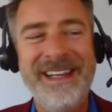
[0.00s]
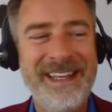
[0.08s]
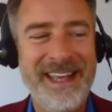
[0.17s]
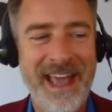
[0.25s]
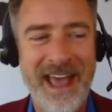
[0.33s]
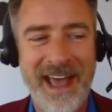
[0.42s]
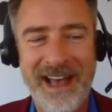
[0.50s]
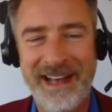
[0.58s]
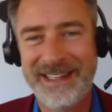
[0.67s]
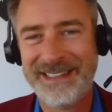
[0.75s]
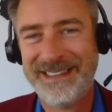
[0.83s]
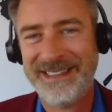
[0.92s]
Yeah.
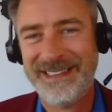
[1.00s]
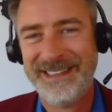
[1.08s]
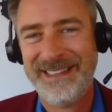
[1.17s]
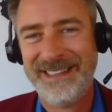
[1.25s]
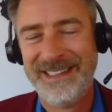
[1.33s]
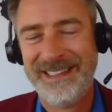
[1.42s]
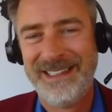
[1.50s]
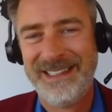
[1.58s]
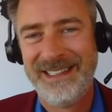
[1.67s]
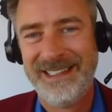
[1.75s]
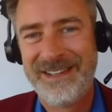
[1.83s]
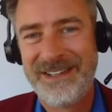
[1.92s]

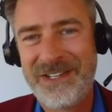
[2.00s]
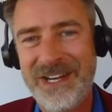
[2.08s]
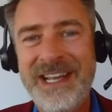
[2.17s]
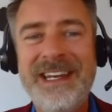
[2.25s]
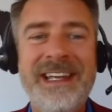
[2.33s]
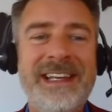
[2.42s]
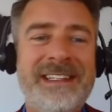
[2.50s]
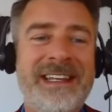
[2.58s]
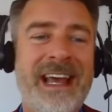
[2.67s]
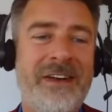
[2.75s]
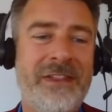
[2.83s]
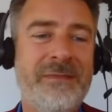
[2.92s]
China is
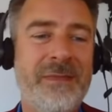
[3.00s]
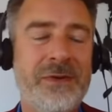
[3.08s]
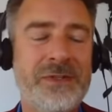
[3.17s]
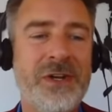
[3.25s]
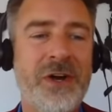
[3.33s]
now the most